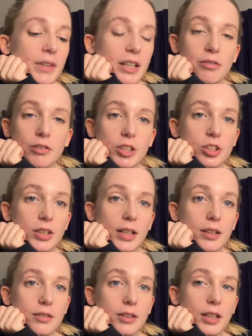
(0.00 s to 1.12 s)
I feel really shit.
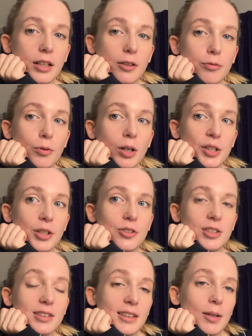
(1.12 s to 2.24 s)
And I thought I could
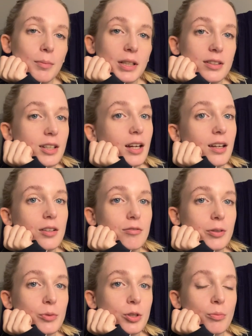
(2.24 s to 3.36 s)
just skip this day and
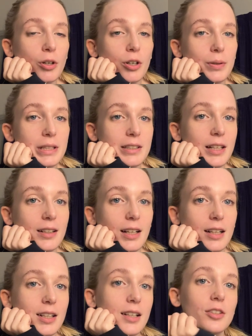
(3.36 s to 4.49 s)
film tomorrow instead and add
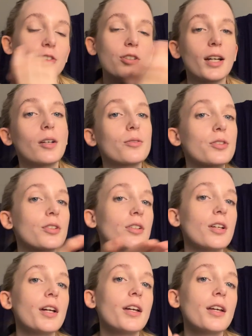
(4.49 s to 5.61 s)
an extra day onto
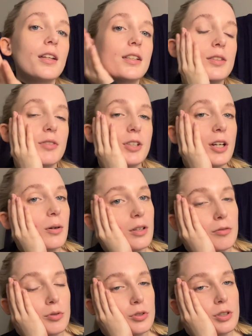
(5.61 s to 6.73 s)
this video. And I
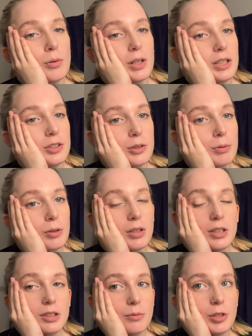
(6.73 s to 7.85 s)
thought, you know what, let's just be
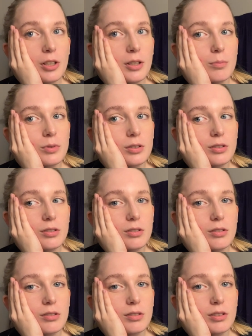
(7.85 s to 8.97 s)
honest. Sometimes
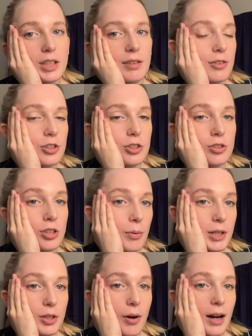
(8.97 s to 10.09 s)
even just
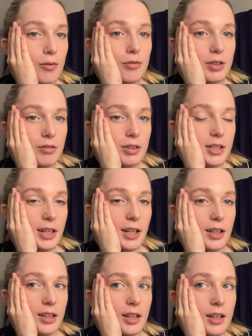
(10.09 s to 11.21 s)
showing your outfit for the day